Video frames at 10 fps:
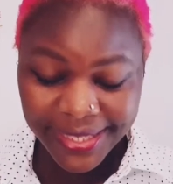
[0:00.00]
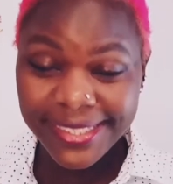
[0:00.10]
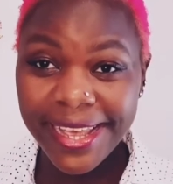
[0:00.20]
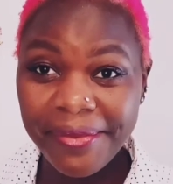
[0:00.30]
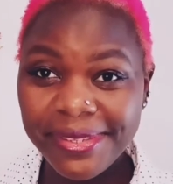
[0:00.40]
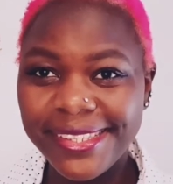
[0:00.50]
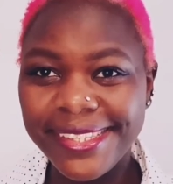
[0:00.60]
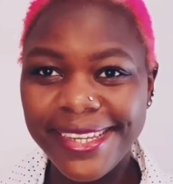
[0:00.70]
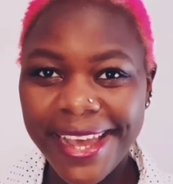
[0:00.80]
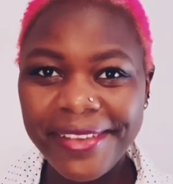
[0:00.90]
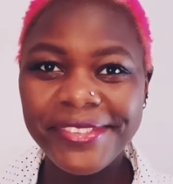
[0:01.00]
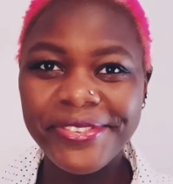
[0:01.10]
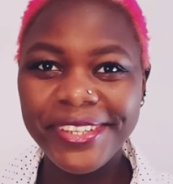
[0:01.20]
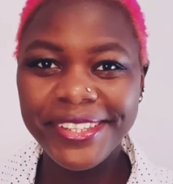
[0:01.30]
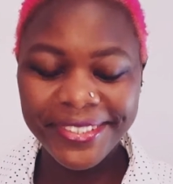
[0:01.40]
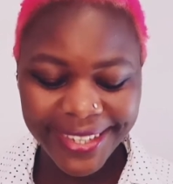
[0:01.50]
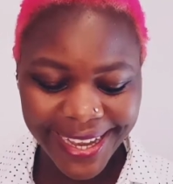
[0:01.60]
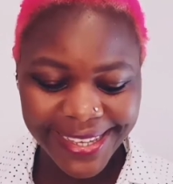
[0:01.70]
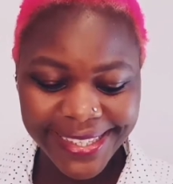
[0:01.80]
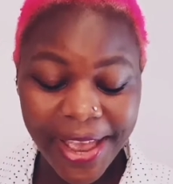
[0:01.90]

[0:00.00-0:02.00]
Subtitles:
some stuff with you guys.